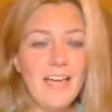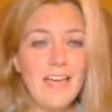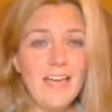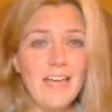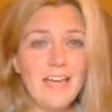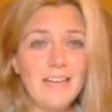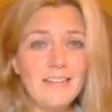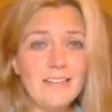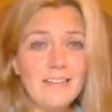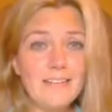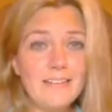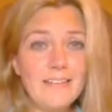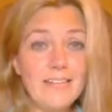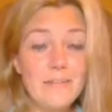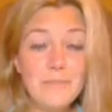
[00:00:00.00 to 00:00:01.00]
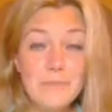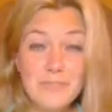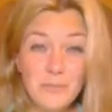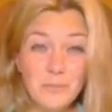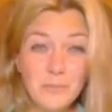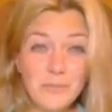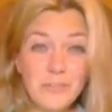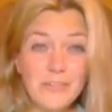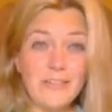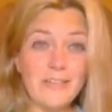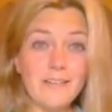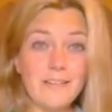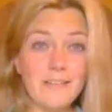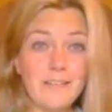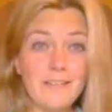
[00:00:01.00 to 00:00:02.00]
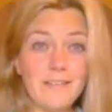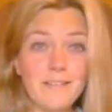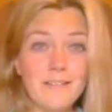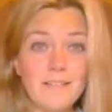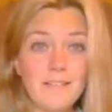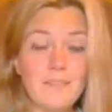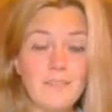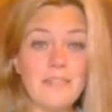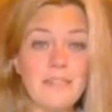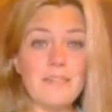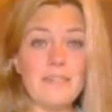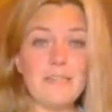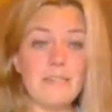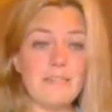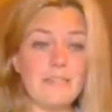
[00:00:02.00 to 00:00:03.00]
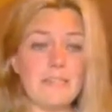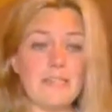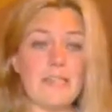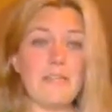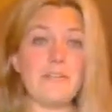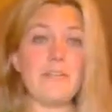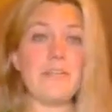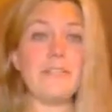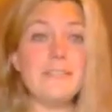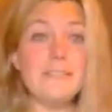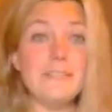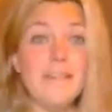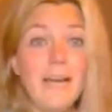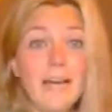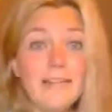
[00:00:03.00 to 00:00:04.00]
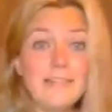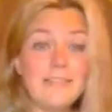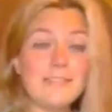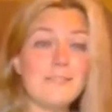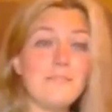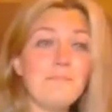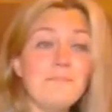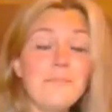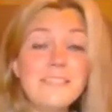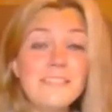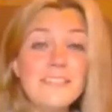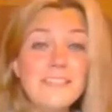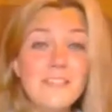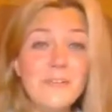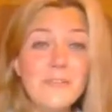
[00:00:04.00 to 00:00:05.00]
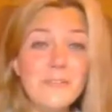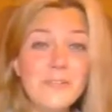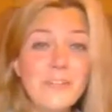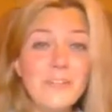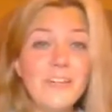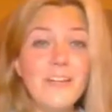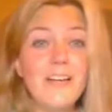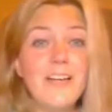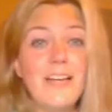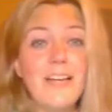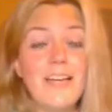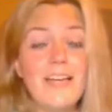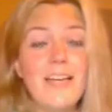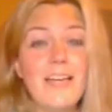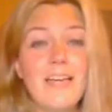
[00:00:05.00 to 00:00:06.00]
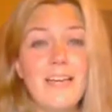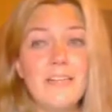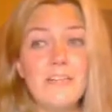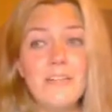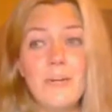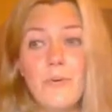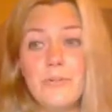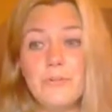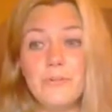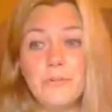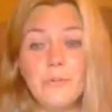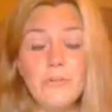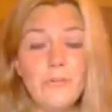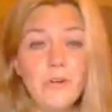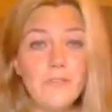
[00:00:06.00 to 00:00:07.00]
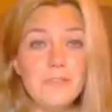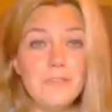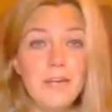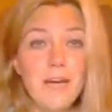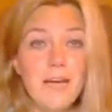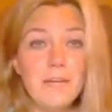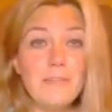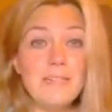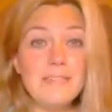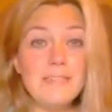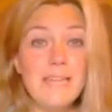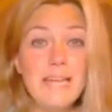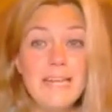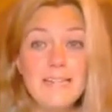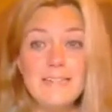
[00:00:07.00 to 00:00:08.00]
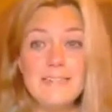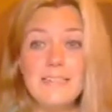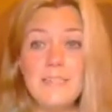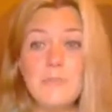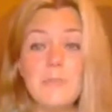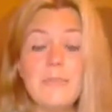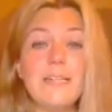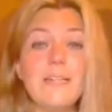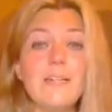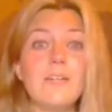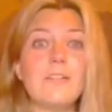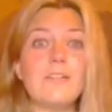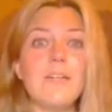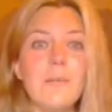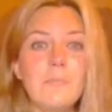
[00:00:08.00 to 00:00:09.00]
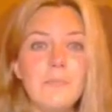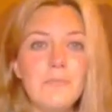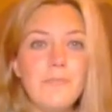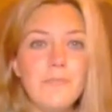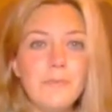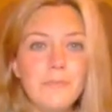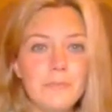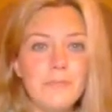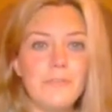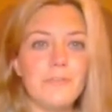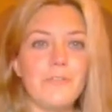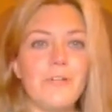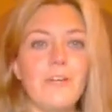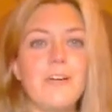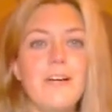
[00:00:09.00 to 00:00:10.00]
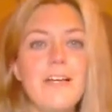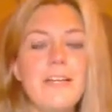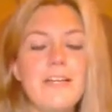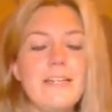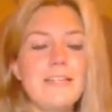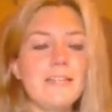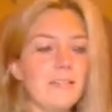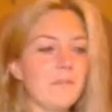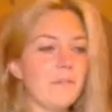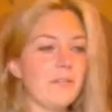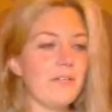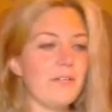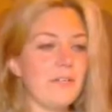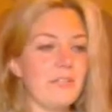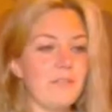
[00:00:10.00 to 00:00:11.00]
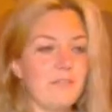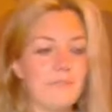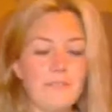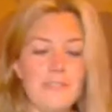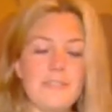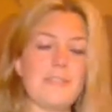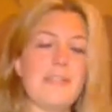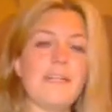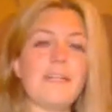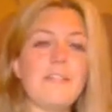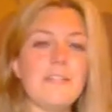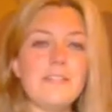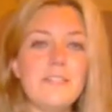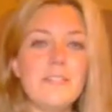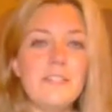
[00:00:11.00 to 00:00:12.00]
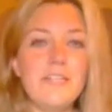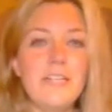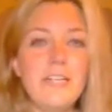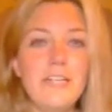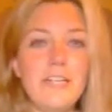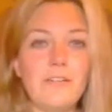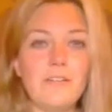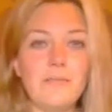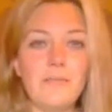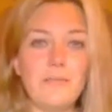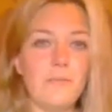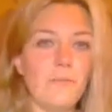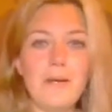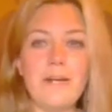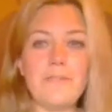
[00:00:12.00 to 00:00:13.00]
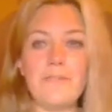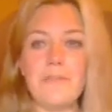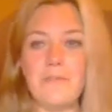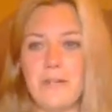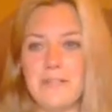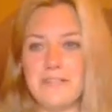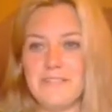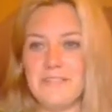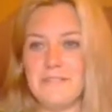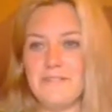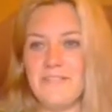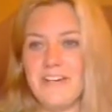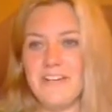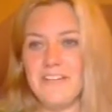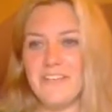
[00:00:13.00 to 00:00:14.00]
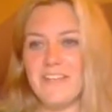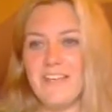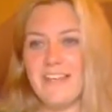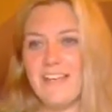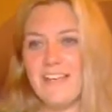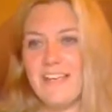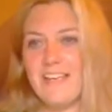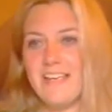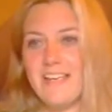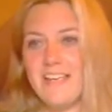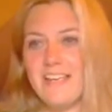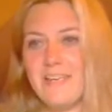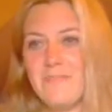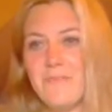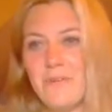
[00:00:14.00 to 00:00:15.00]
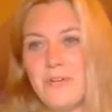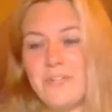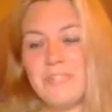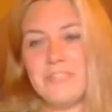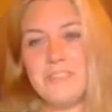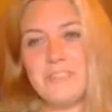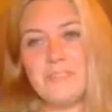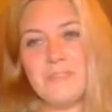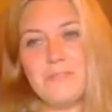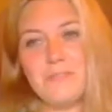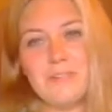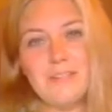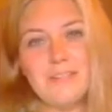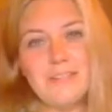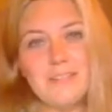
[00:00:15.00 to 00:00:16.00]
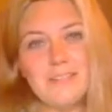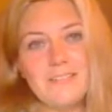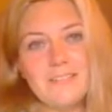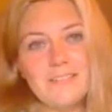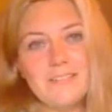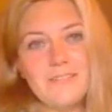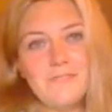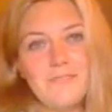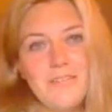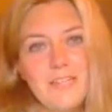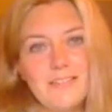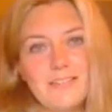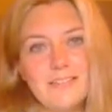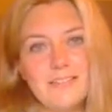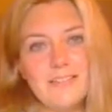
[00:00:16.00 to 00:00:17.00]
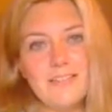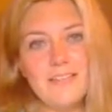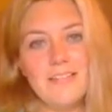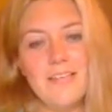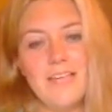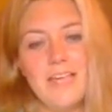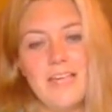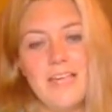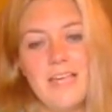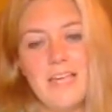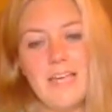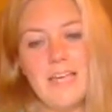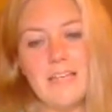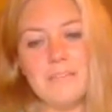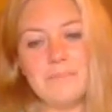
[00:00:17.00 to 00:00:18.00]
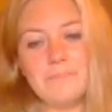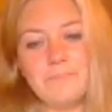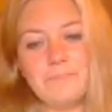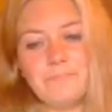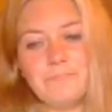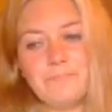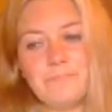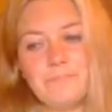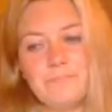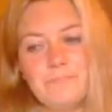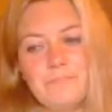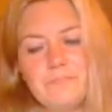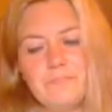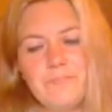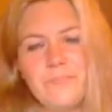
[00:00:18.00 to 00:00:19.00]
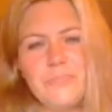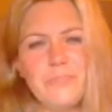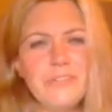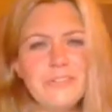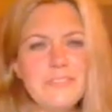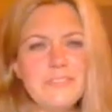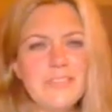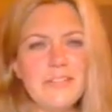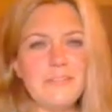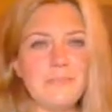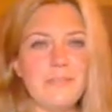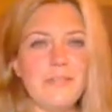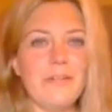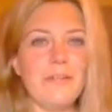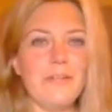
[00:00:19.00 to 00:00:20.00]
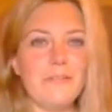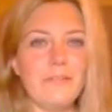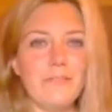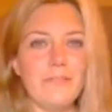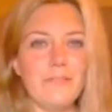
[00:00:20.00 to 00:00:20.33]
And he was still working. Here in his 90s as a business owner and going to work all the time. In his 80s, he would get on top of the roof, y'all. He'd get up and he'd fix the air conditioning or whatever it was up there that he wanted to fix. And you couldn't tell him no.